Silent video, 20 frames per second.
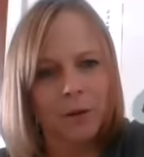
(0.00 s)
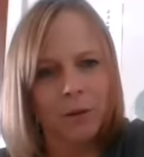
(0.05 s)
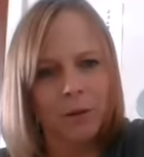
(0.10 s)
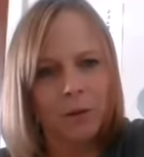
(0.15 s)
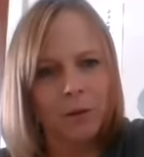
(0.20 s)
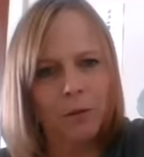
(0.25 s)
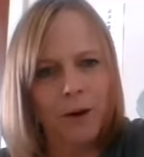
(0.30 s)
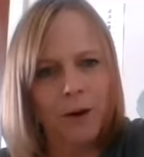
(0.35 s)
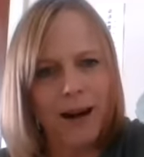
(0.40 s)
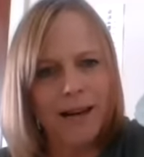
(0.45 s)

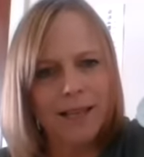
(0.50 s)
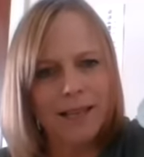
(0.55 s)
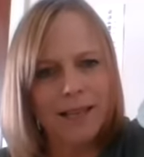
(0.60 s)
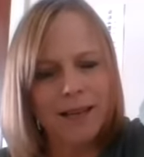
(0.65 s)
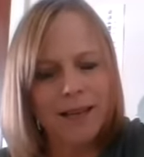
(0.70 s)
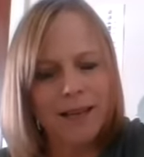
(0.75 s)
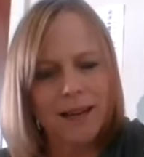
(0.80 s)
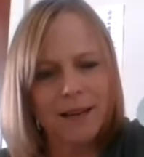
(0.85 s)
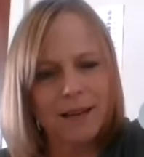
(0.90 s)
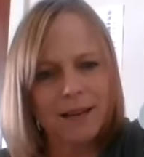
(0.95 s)

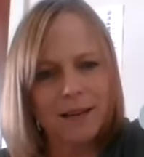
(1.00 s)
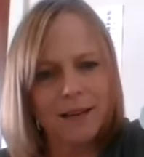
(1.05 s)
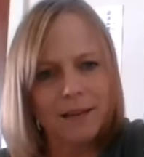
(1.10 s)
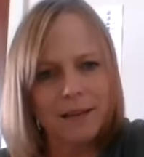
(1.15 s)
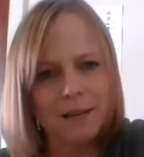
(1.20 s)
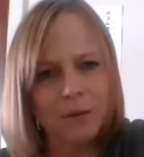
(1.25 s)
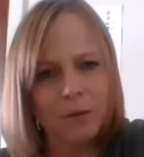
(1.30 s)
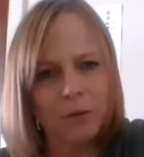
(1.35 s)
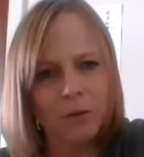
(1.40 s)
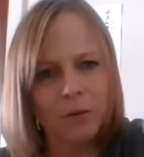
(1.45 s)

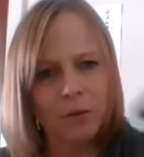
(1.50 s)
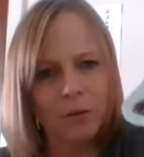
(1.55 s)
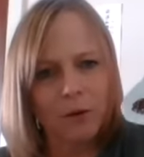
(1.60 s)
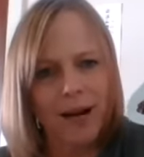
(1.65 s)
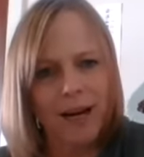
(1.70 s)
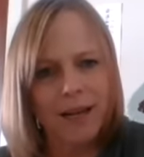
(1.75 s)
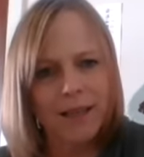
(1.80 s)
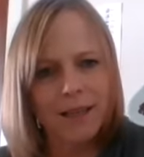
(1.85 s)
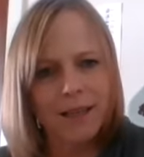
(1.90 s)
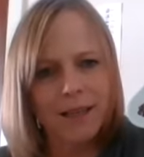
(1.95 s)
Raisins.
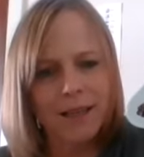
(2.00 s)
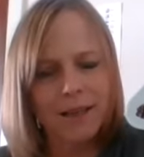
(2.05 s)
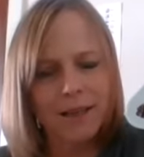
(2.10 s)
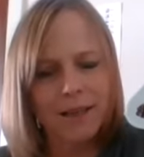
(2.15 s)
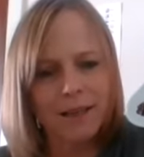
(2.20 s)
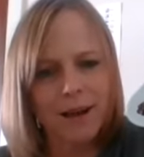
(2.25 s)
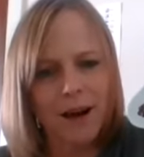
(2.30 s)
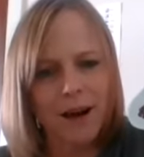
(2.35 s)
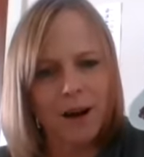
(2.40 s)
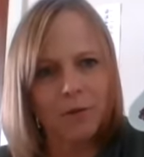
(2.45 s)

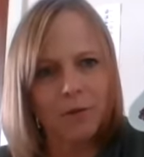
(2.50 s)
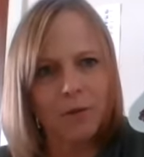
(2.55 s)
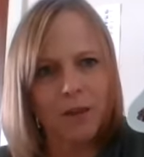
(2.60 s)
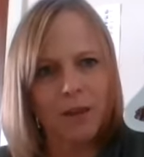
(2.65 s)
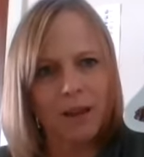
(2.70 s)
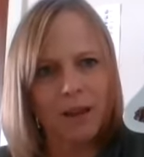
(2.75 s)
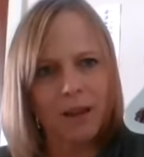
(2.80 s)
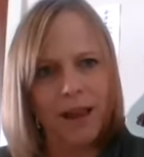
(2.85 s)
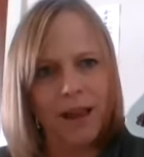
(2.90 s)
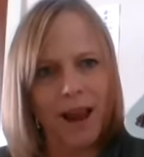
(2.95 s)
Raisins start
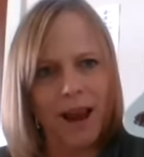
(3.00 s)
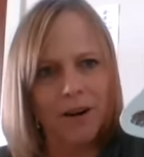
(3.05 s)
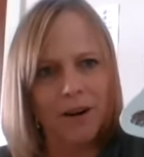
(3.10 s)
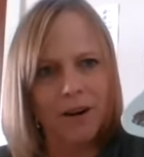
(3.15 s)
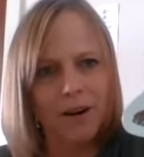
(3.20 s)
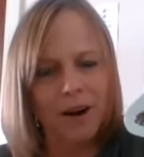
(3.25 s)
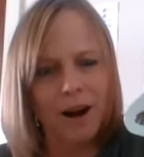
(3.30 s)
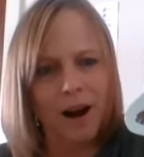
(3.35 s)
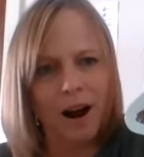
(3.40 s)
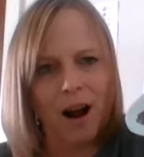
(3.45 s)
with the
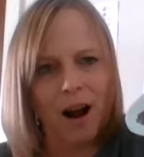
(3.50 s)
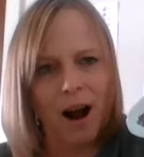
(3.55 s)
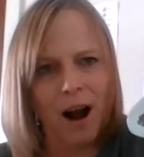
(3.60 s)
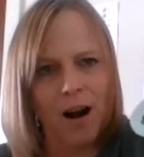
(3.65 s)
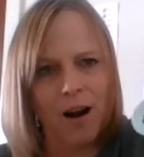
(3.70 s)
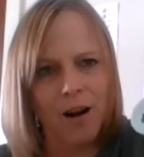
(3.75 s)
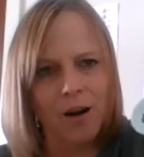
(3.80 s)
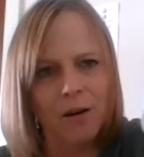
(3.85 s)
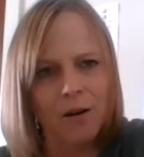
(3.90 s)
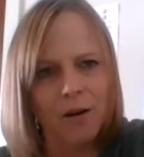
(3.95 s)
letter
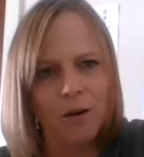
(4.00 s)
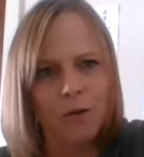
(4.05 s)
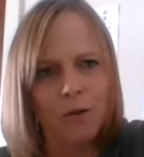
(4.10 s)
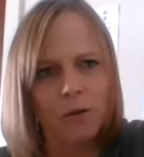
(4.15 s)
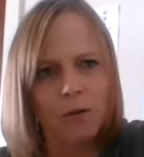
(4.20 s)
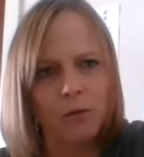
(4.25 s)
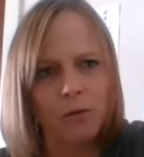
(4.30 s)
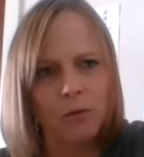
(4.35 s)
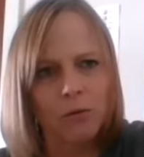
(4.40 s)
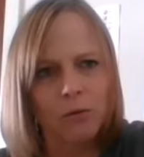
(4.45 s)
R.
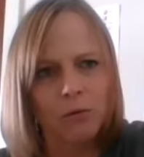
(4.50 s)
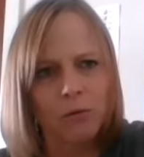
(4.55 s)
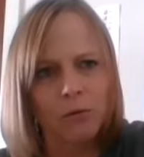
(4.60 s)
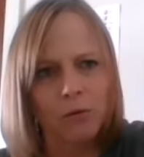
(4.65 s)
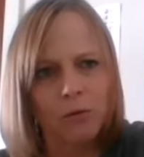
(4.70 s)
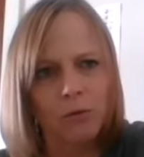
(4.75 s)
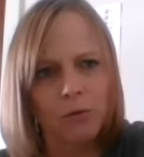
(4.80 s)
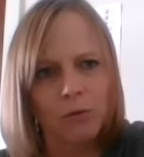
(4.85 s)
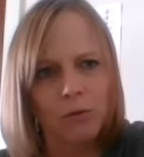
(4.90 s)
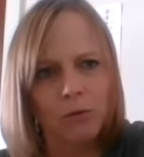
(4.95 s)

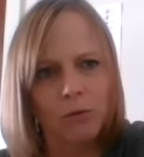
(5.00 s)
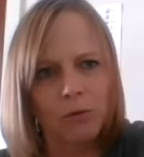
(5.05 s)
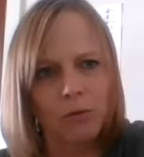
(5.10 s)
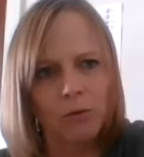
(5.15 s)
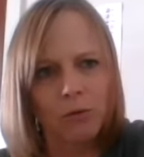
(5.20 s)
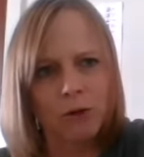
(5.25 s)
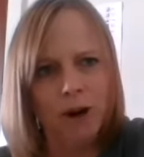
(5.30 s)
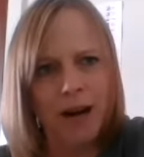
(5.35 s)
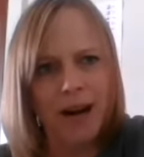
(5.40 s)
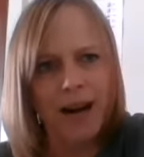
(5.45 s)

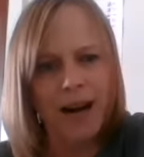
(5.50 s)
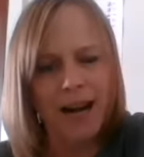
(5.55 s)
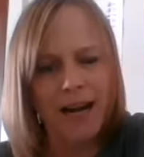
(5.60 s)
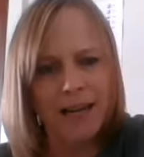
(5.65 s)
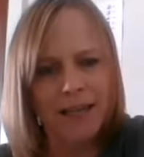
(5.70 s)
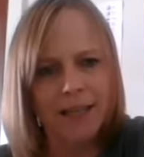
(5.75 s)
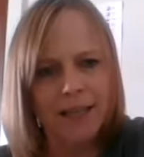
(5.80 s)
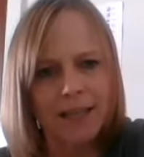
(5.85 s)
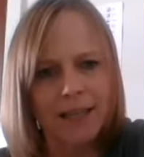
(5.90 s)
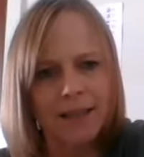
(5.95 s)

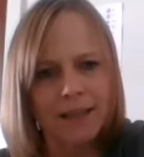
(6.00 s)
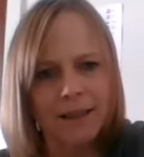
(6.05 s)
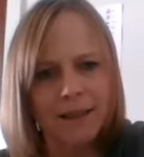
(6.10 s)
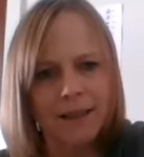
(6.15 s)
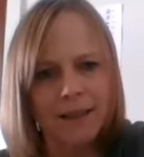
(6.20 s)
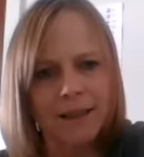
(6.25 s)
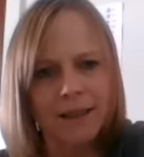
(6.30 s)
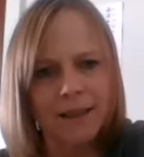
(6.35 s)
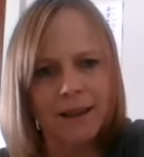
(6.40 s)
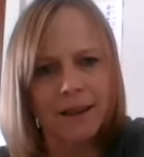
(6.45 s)

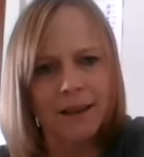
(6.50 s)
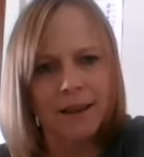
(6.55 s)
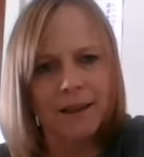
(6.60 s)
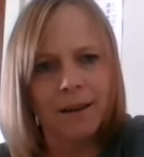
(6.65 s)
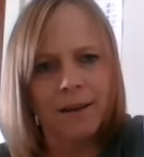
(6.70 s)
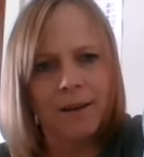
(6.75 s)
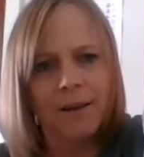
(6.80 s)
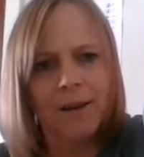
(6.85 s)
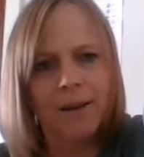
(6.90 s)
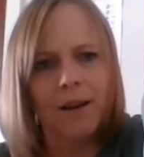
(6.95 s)
Raisins.
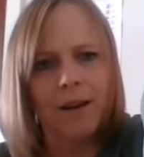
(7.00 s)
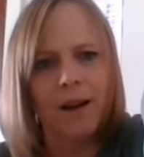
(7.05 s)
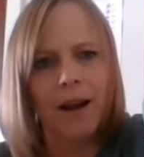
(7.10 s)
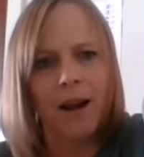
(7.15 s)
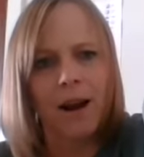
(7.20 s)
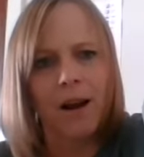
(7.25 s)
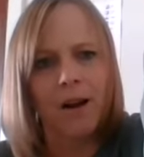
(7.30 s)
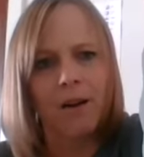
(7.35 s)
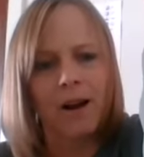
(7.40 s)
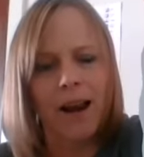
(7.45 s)

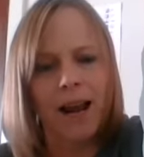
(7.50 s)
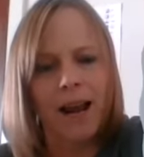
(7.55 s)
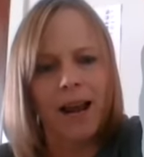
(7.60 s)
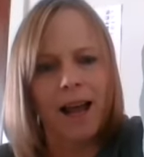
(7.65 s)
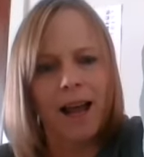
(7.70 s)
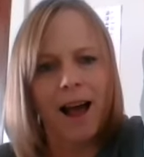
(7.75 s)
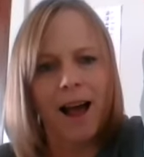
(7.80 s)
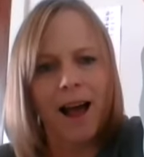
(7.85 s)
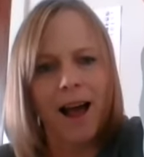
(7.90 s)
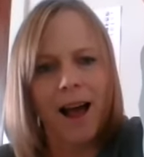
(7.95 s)
R
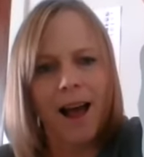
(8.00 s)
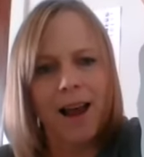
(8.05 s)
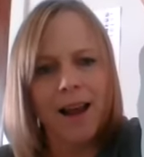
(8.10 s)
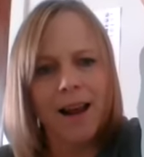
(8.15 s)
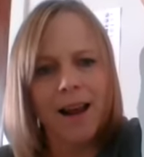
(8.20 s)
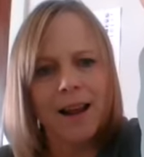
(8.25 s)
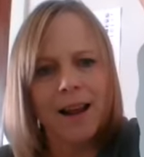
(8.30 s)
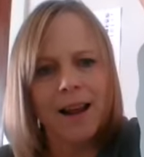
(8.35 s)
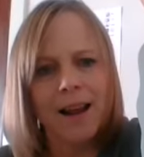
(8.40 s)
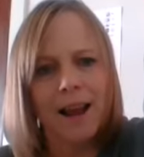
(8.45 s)
A
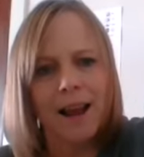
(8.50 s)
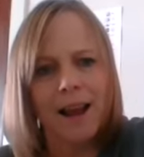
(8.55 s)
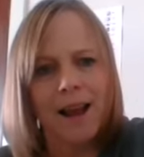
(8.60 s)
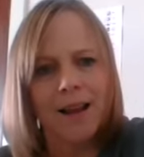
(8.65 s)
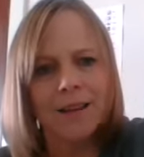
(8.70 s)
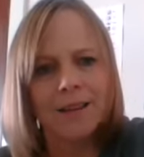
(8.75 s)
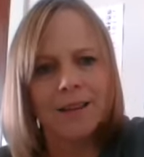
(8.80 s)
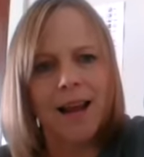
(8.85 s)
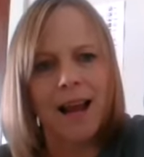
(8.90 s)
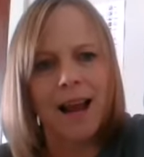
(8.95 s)
I
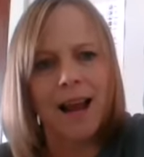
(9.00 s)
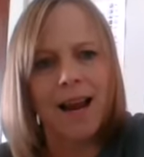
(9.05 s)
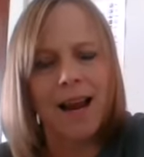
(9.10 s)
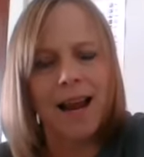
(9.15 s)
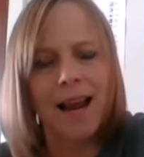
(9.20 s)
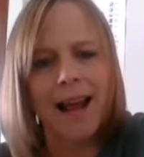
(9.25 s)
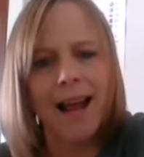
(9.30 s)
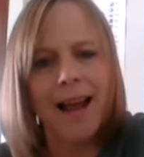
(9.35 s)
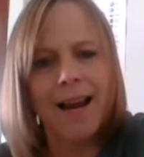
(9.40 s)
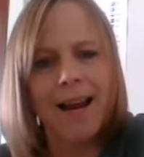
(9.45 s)
S I
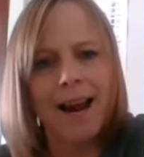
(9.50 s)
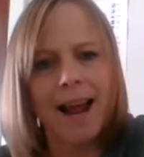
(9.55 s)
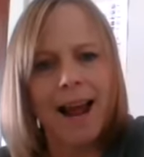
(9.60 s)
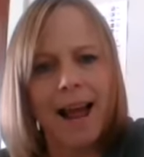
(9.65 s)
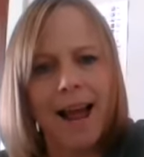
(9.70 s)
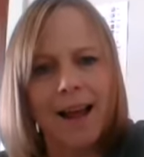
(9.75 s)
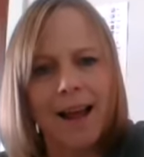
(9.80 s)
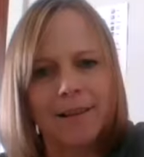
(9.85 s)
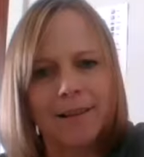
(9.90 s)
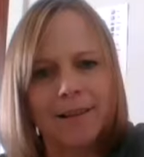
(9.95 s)
N
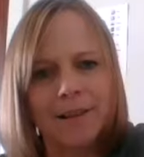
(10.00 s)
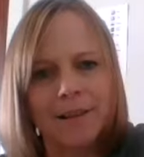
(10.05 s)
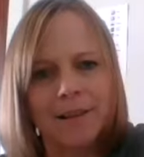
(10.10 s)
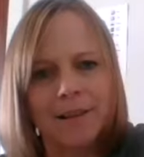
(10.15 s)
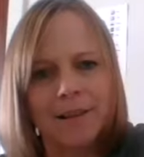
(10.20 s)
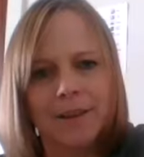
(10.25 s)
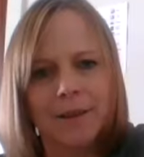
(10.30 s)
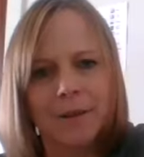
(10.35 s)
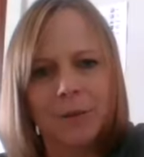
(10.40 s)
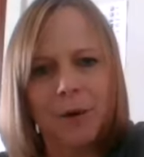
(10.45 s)

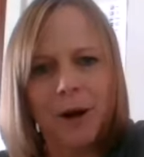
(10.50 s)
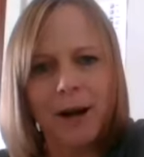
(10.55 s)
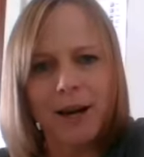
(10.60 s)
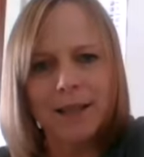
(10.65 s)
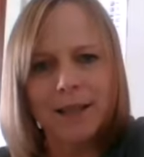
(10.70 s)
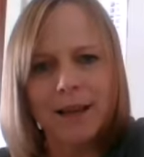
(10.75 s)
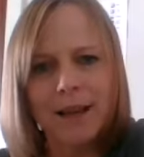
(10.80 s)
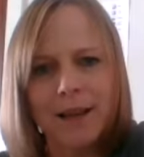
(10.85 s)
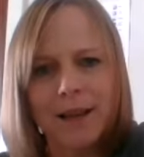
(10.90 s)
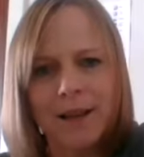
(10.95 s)
S.
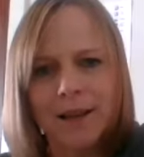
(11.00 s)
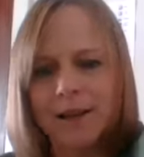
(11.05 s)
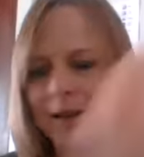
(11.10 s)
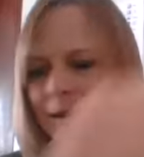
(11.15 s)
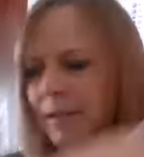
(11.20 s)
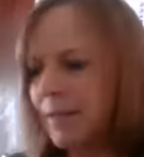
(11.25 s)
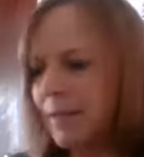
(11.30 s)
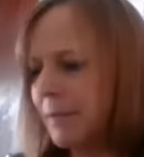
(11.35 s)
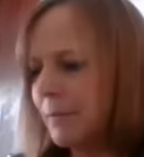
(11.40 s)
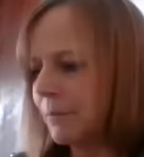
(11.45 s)

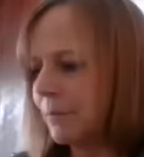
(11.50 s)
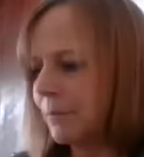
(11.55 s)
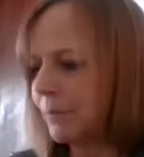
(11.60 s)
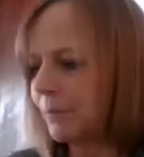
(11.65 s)
Raisins.